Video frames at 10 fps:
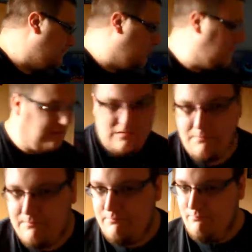
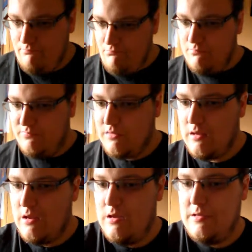
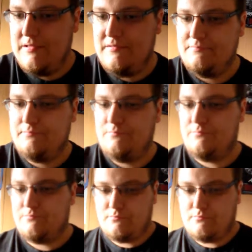[no speech]